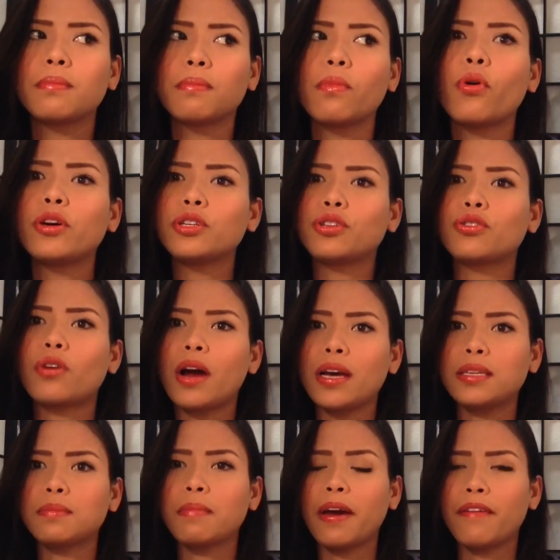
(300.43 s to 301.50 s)

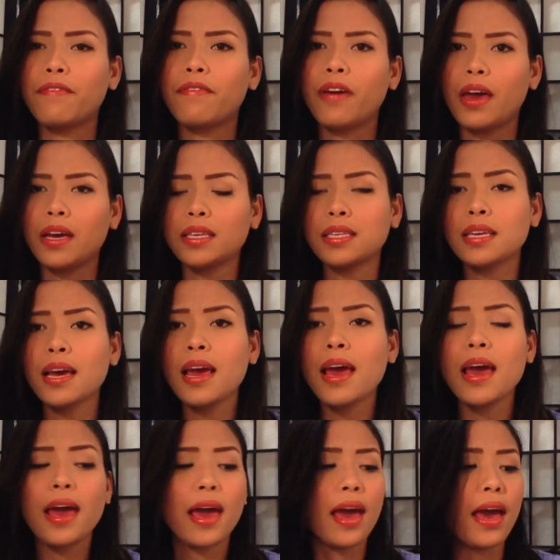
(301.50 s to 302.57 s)
moisturize my face,
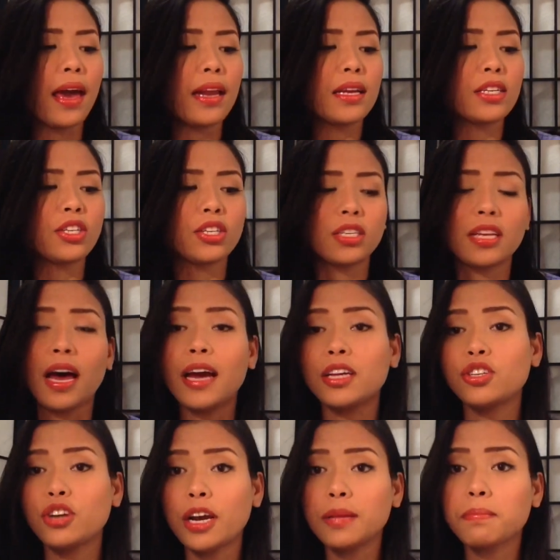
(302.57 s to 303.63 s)
and it's just
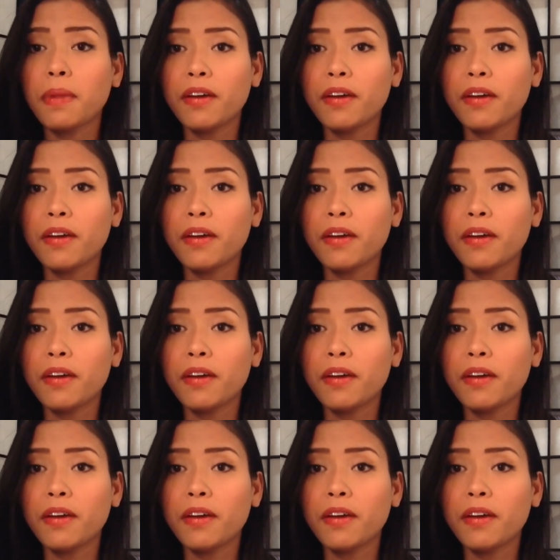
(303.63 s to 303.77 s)
hydrate